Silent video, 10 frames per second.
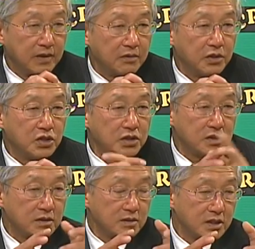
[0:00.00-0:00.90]
which
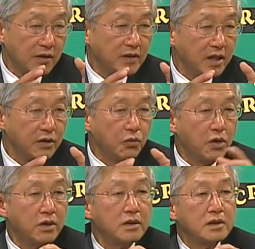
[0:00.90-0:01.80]
is 7-letter
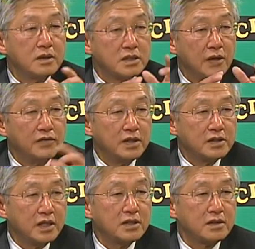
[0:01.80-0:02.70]
word,
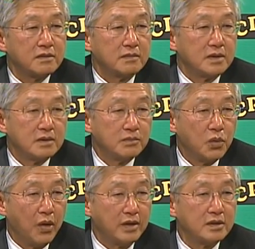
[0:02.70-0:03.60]
76
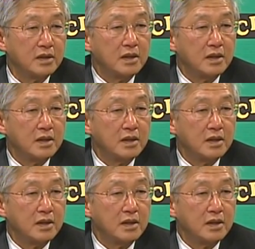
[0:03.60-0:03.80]
points.